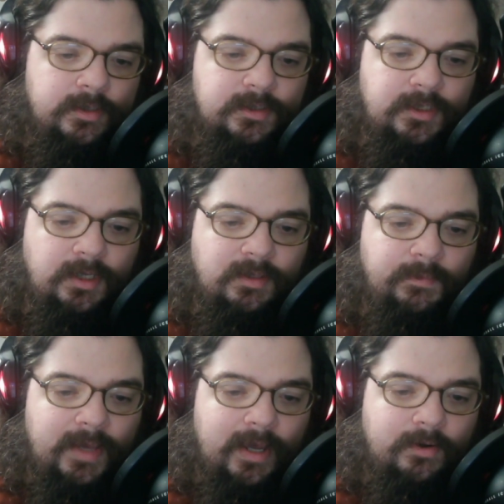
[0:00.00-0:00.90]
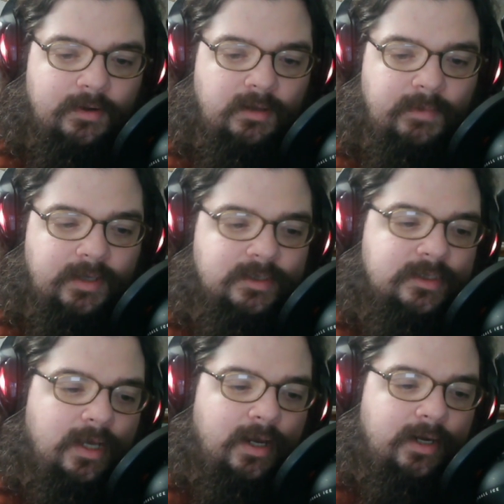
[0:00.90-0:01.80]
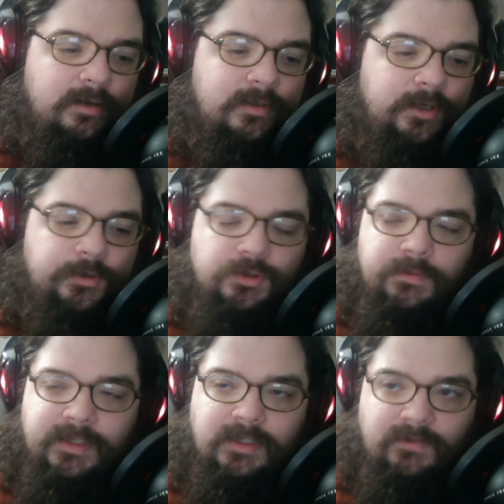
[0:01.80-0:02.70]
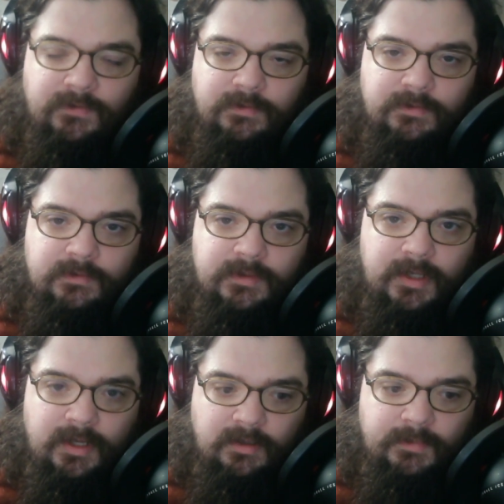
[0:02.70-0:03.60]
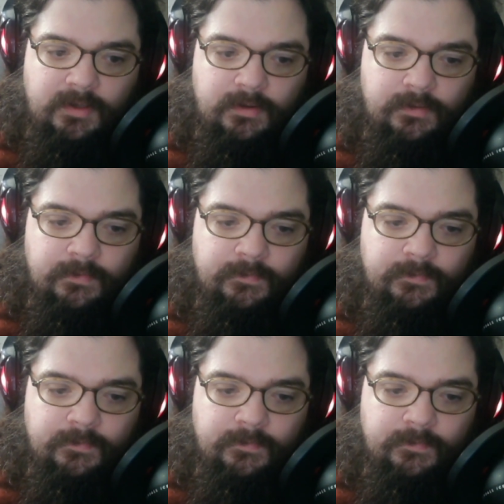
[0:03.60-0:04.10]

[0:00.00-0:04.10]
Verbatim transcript: Seeing the banner, he made a sign that it should be given to Eomer.